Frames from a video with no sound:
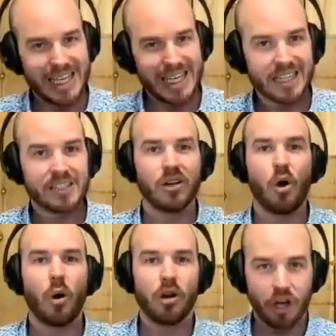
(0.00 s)
Yes
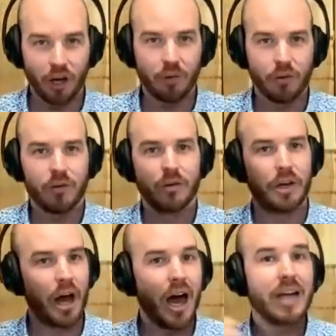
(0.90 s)
or no,
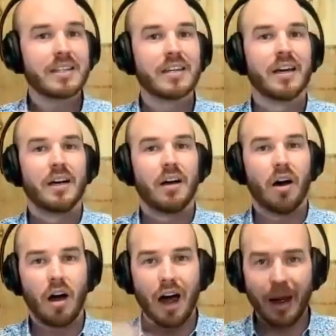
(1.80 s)
not
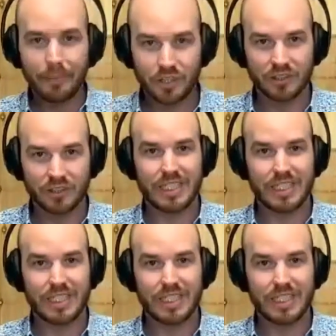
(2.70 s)
options.